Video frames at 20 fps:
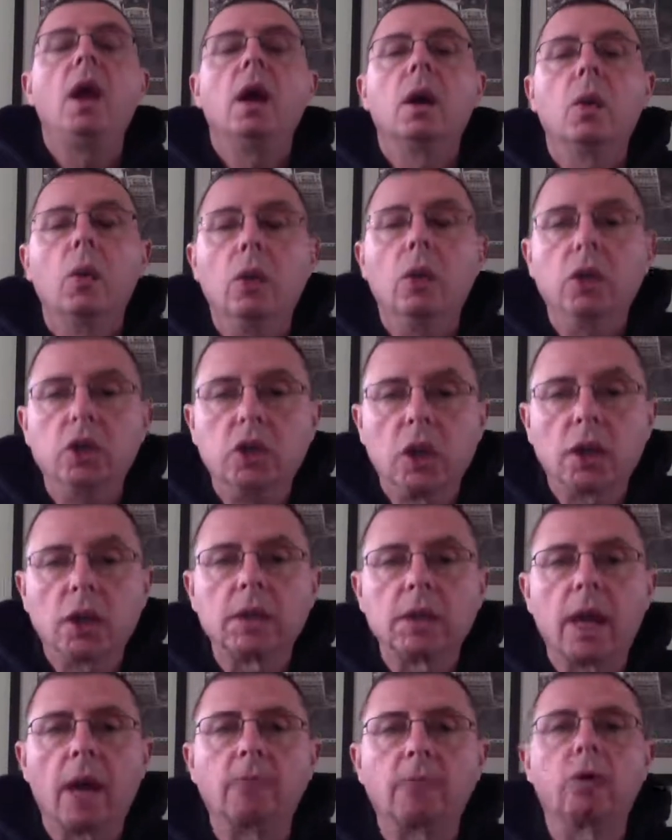we're just
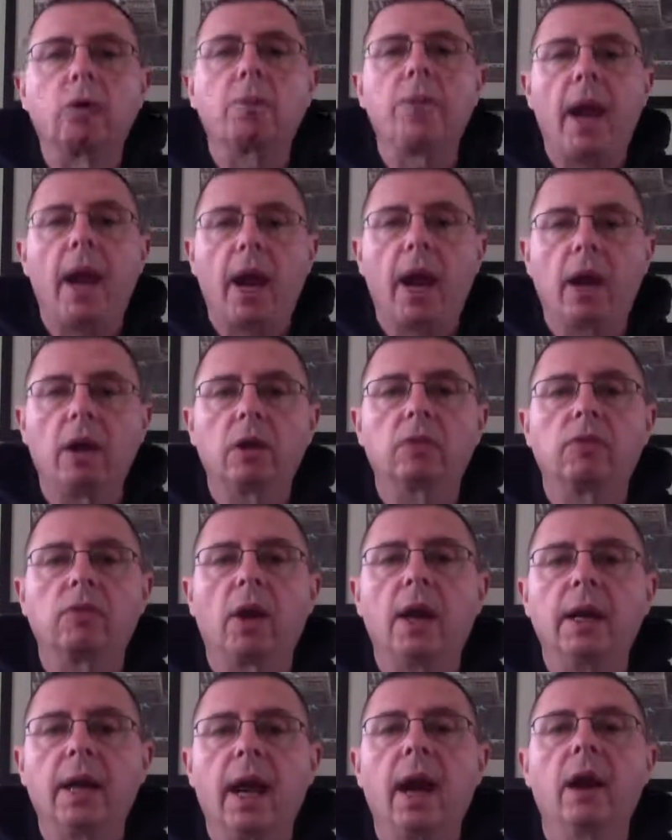not prepared
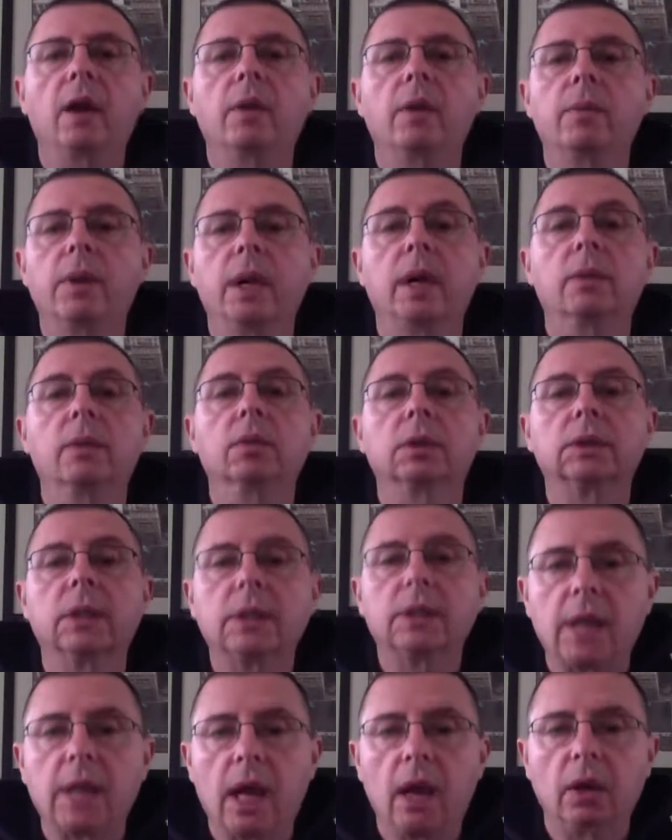right now to be able to
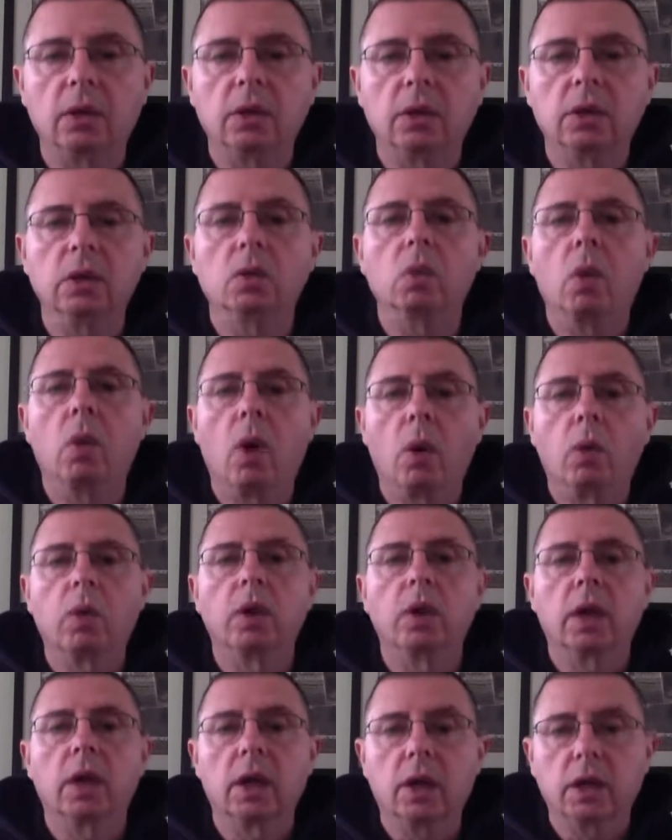tell you what
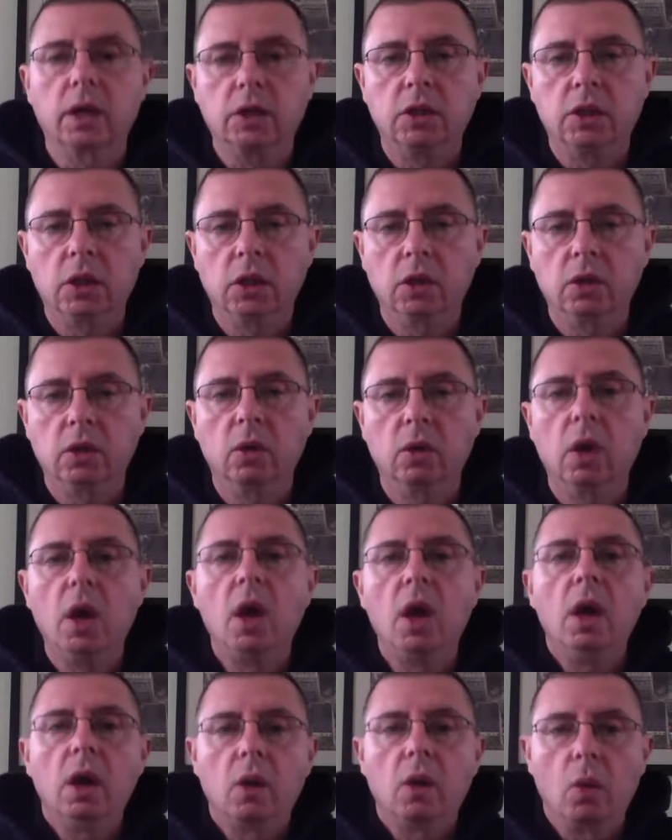we're going to do,
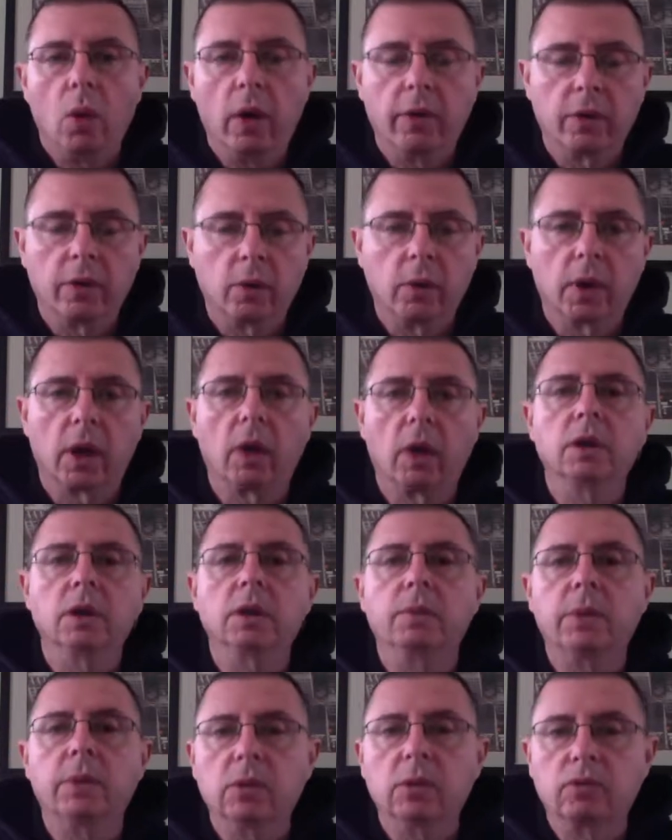whether we're going
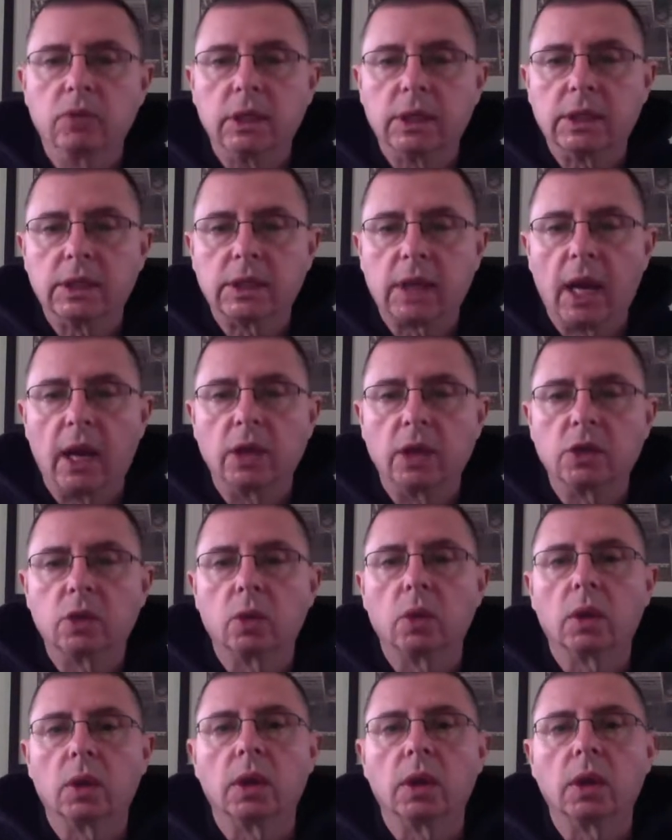to be
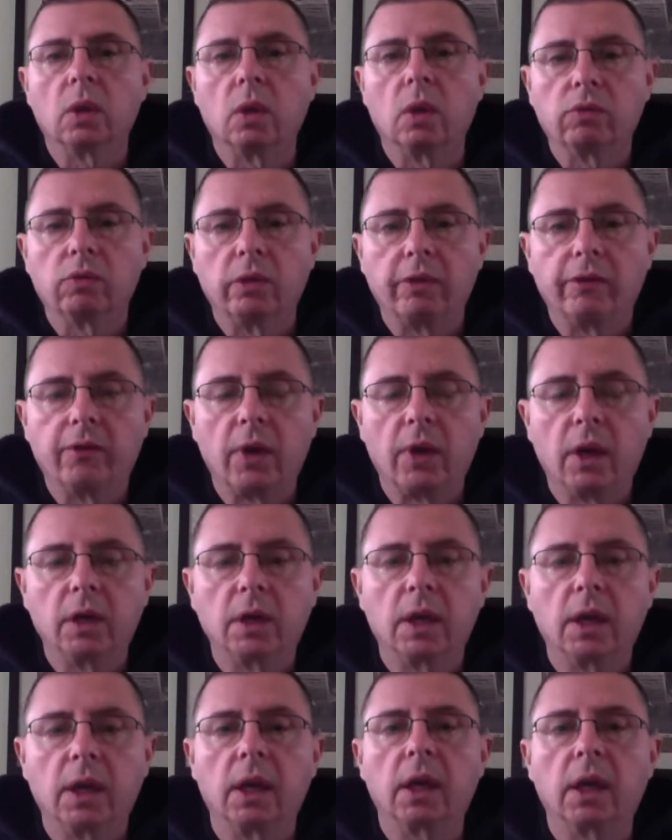rescheduling or
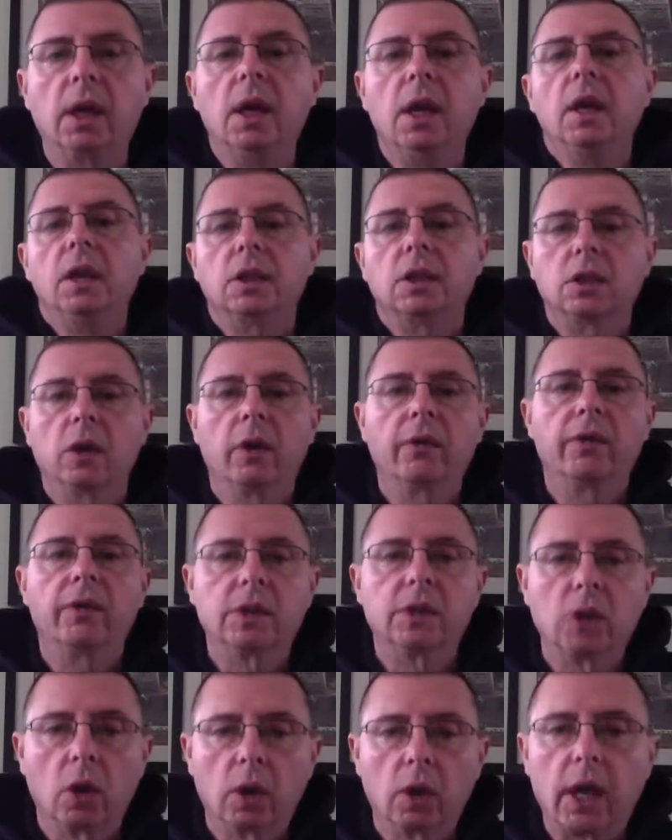refunding. So if
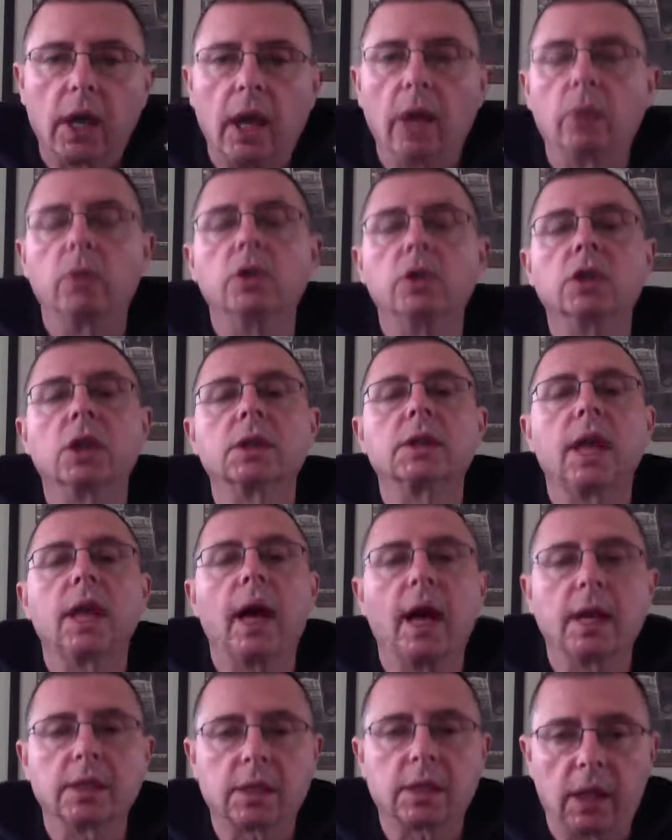it's okay, we're just
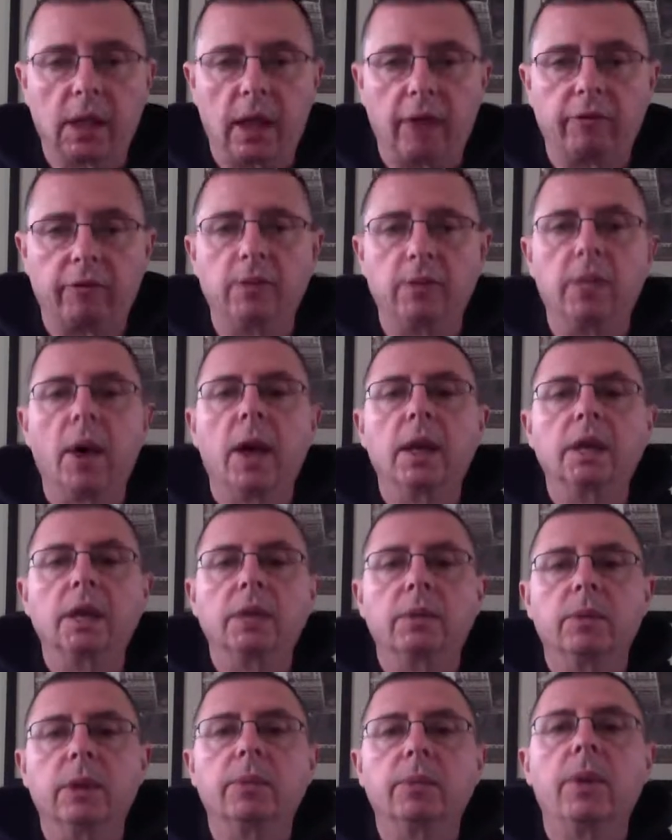asking everybody
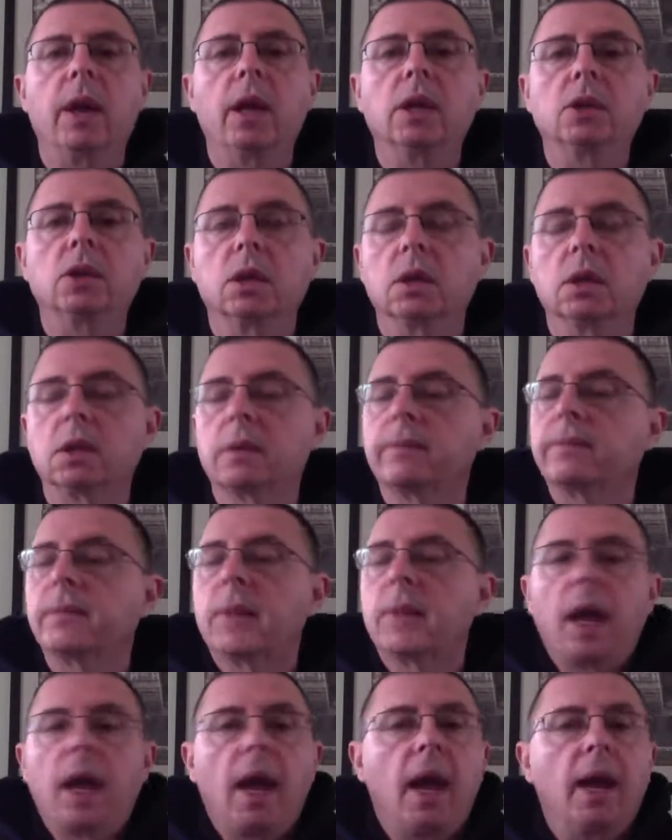to be patient.
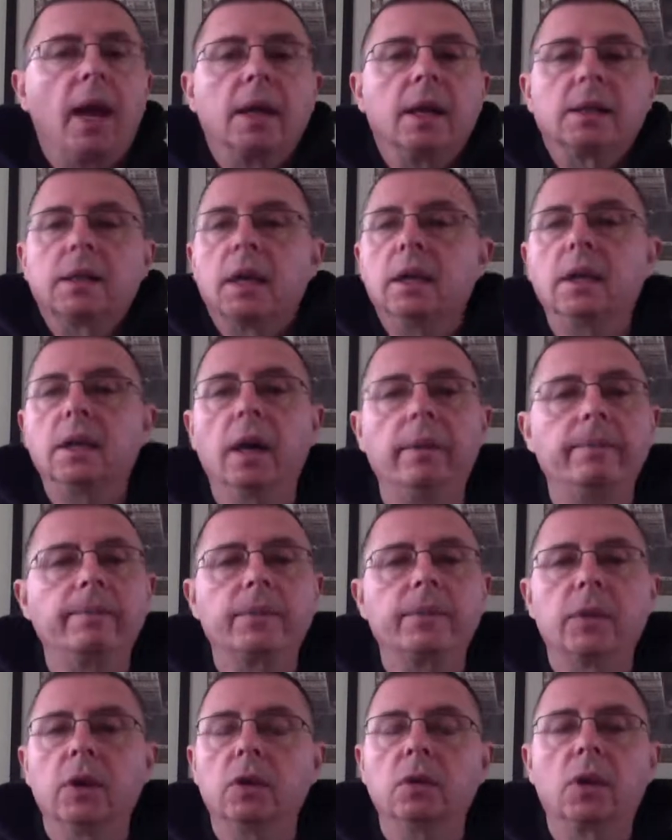And I said, yep,
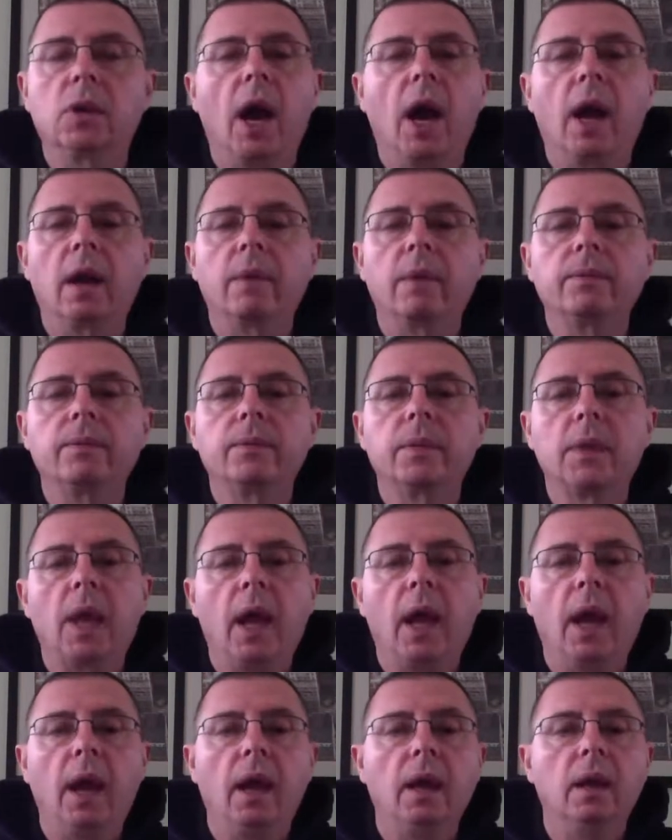you got it.
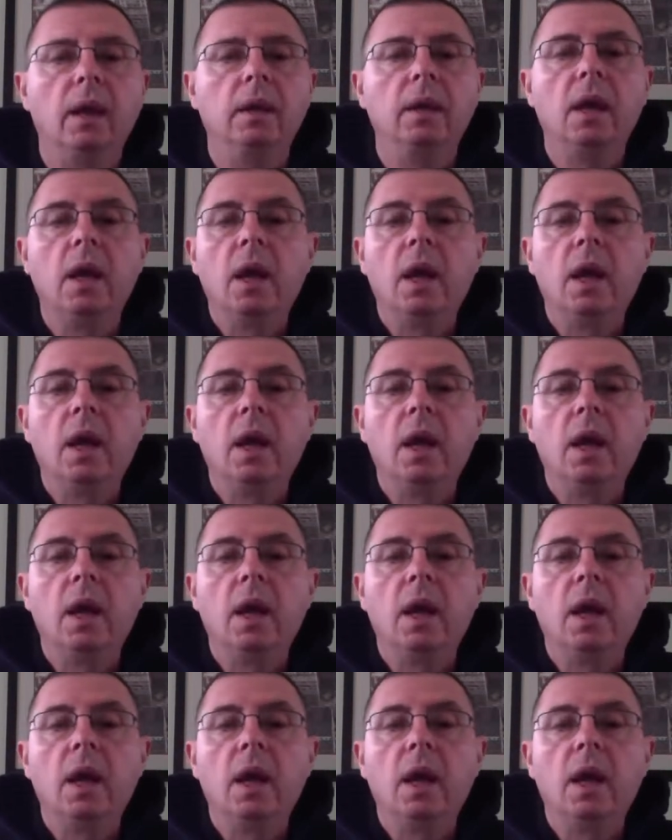And